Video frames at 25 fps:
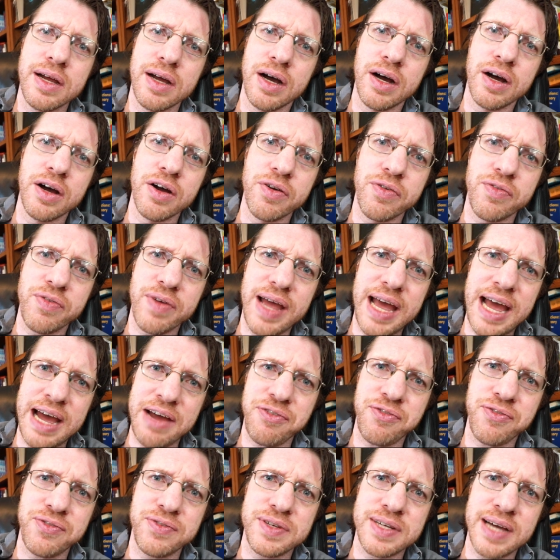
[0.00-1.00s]
of
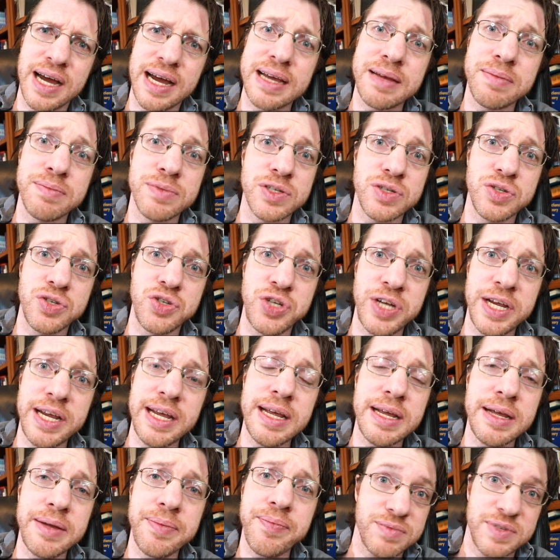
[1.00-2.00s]
f times
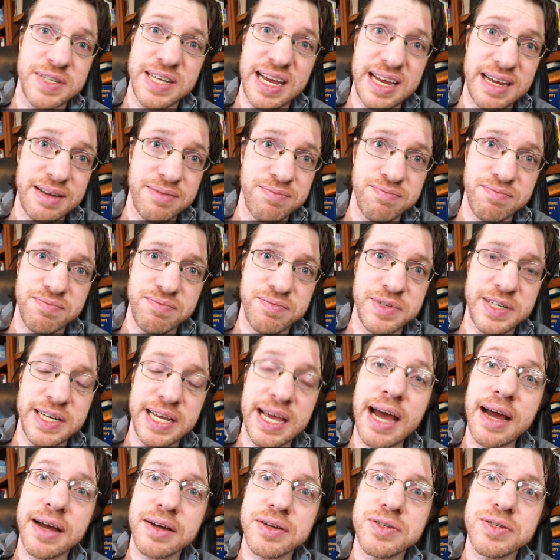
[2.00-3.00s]
g, say
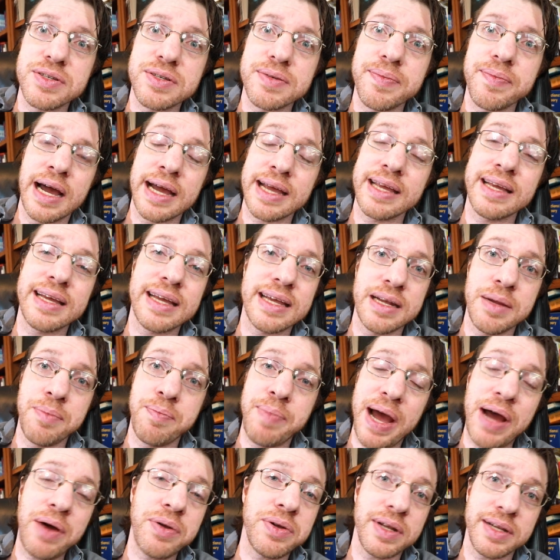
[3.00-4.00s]
dx, I can get a
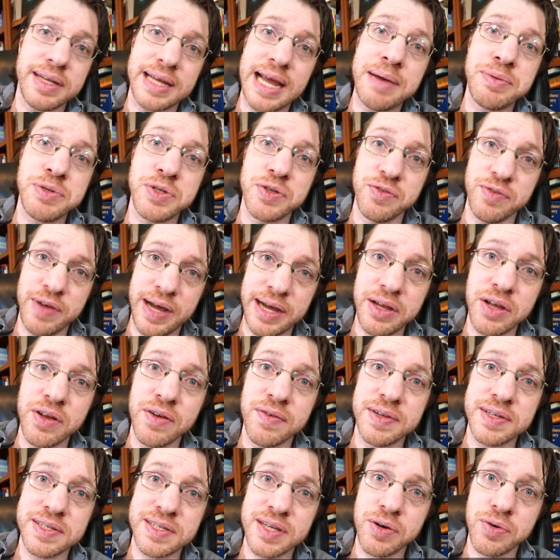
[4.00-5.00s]
bound on the absolute value
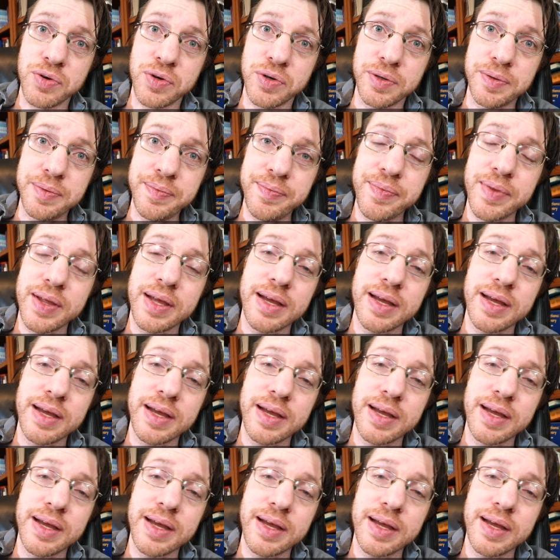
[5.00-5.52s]
of this integral